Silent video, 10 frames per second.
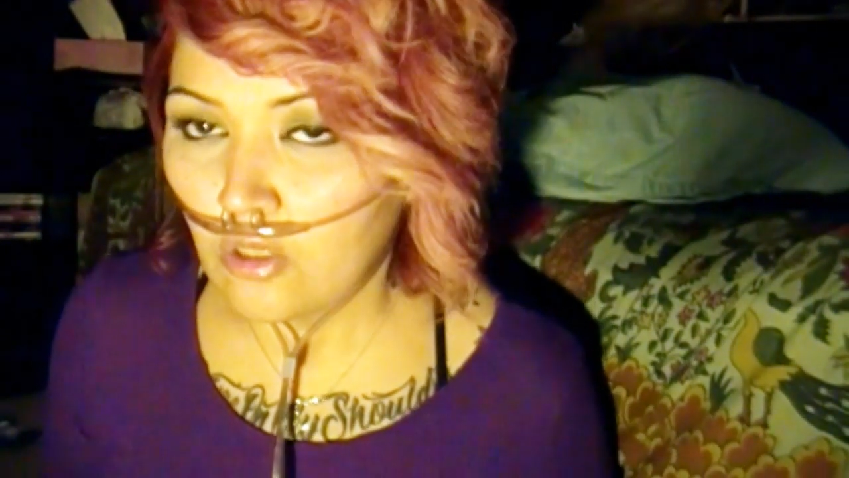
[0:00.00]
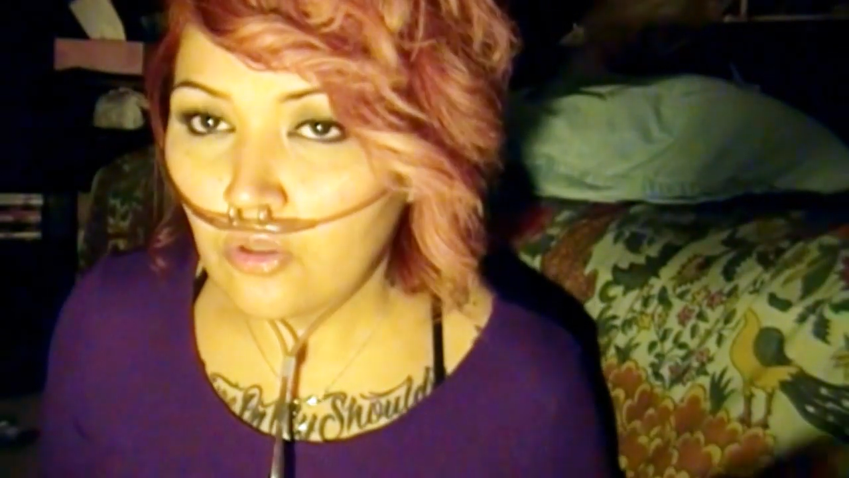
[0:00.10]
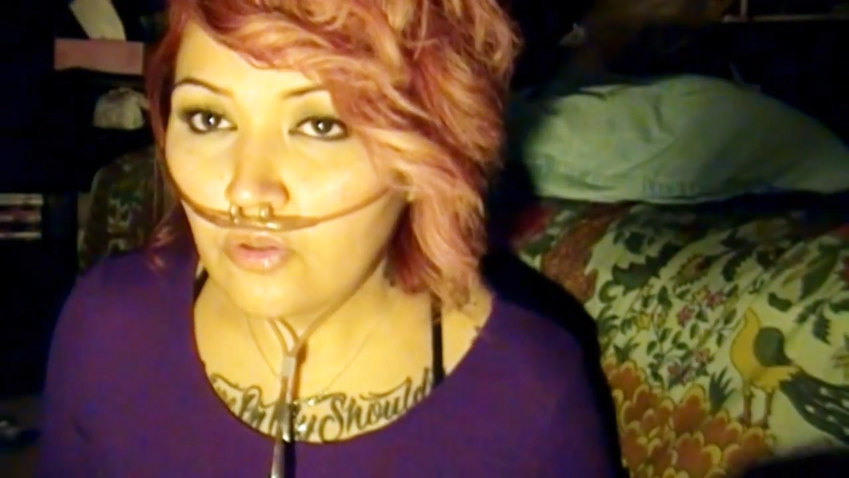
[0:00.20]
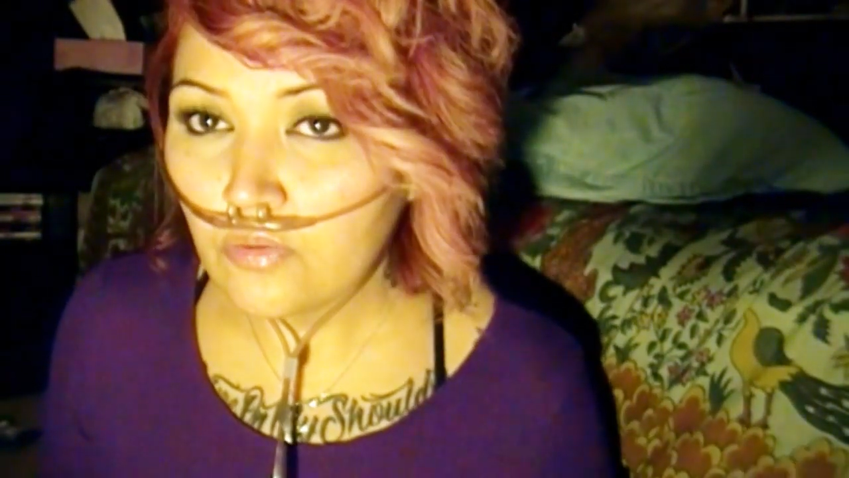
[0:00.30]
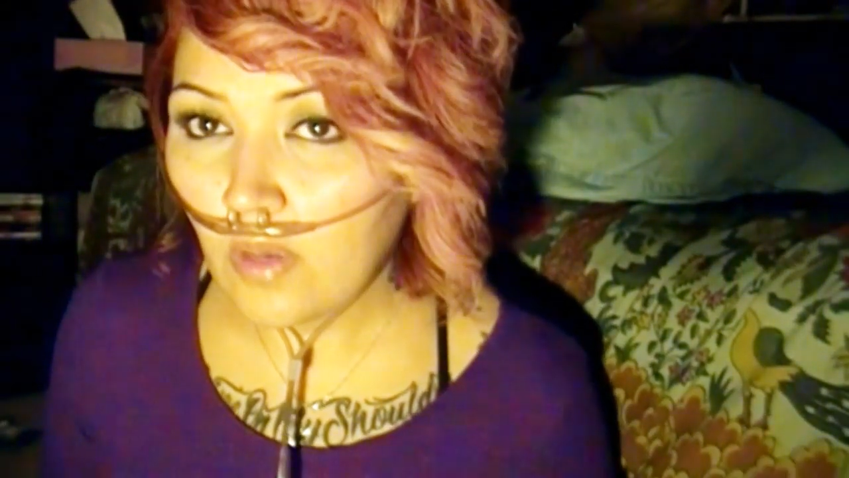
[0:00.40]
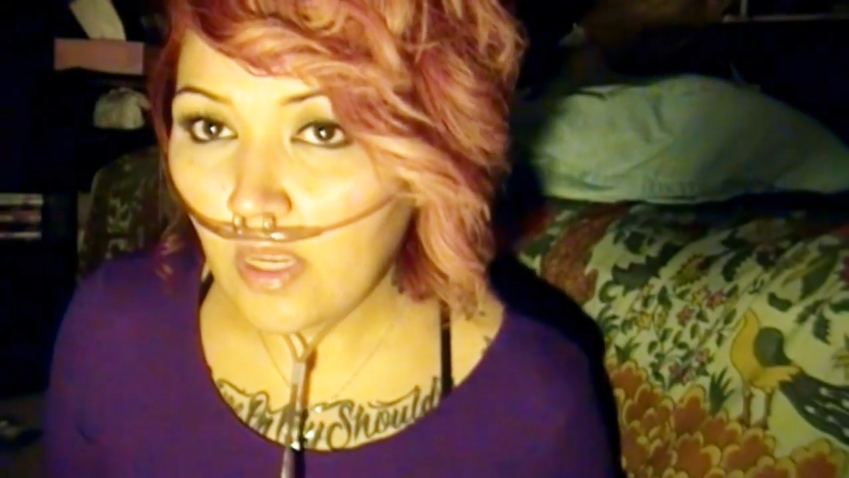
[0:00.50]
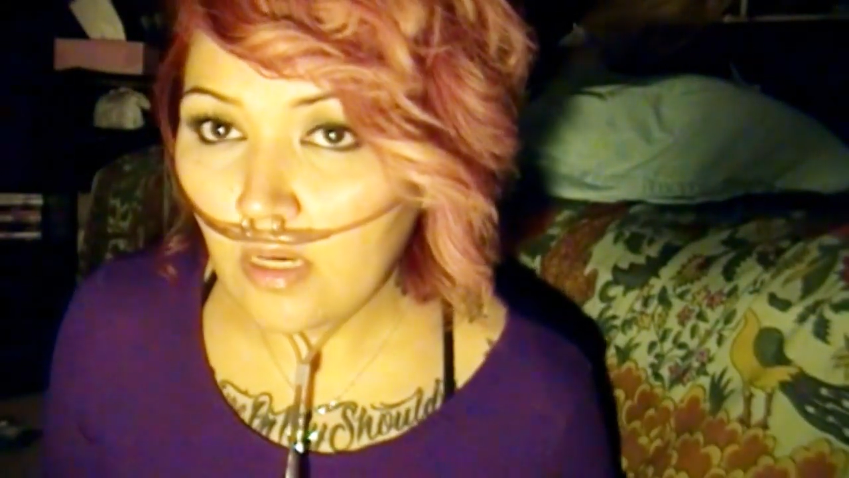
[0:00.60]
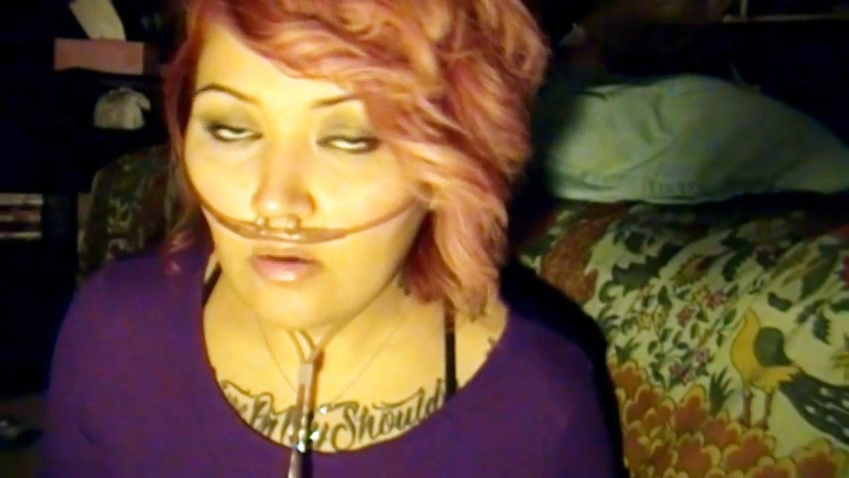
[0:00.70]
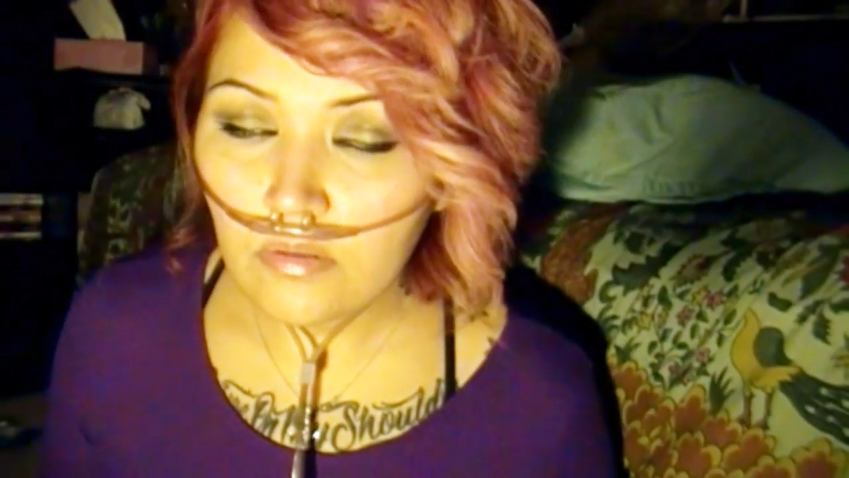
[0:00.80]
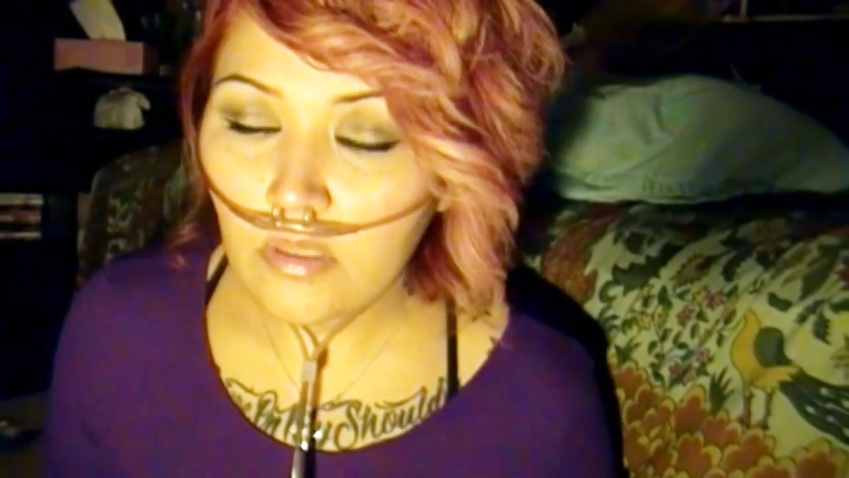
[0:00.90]
you lose
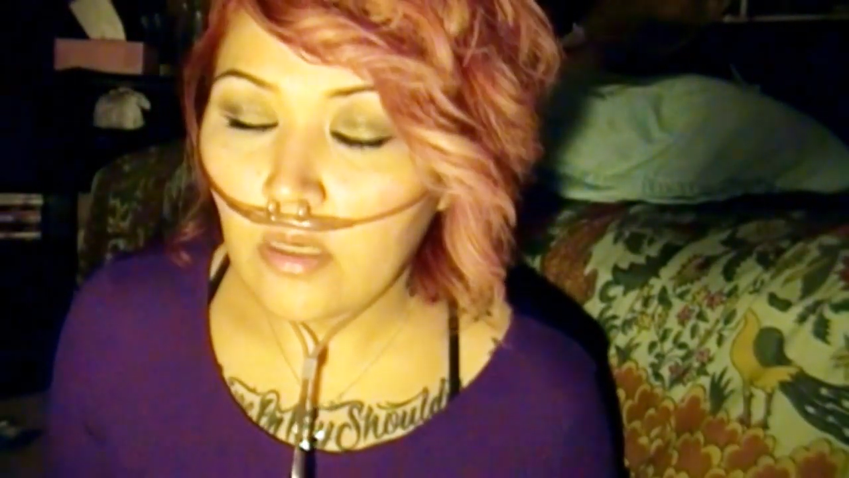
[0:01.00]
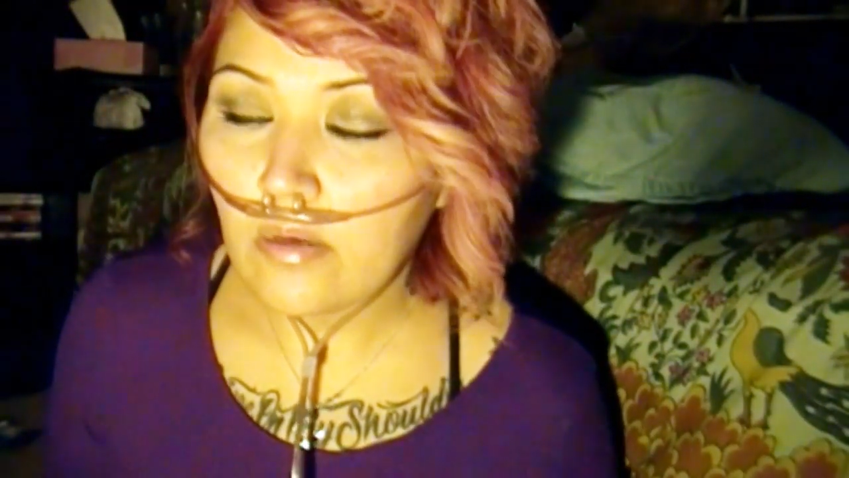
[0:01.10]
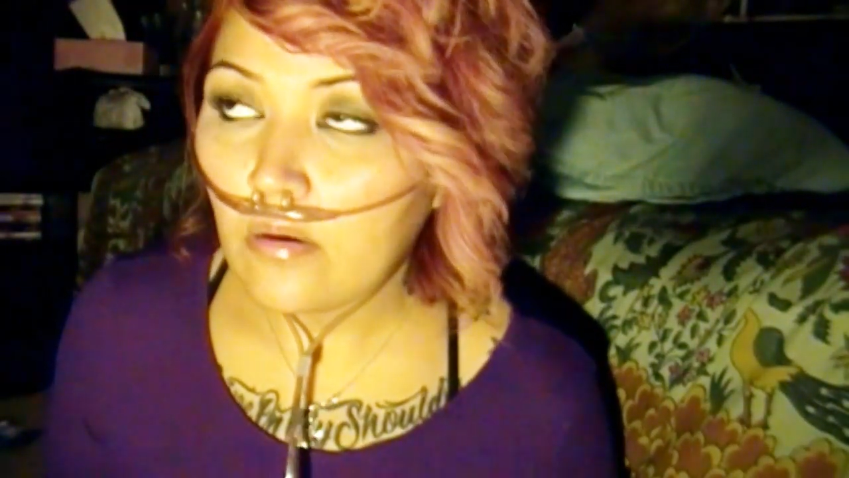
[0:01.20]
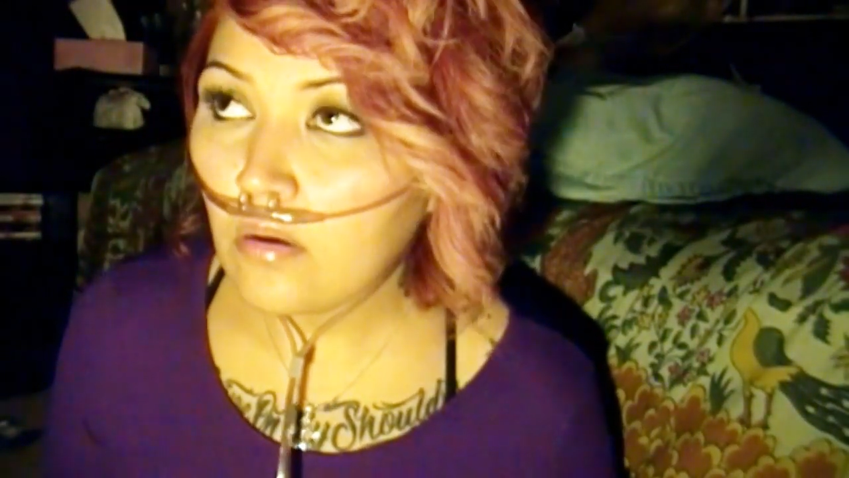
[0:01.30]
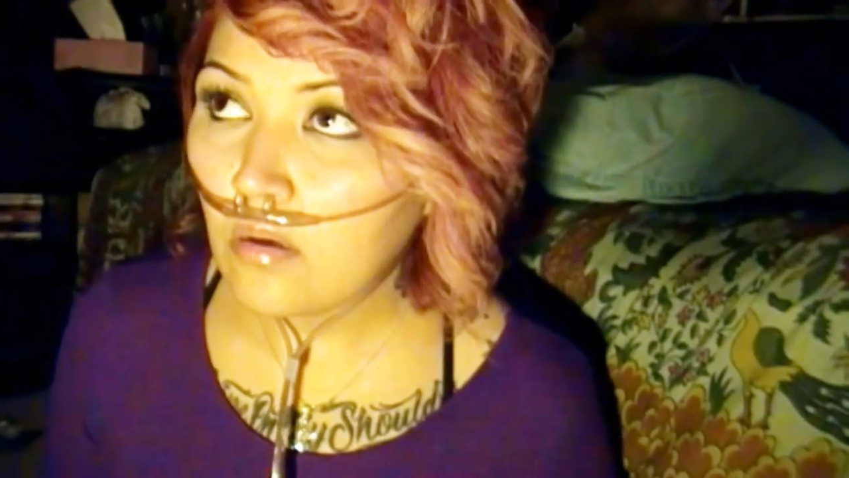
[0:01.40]
weight. And I was like,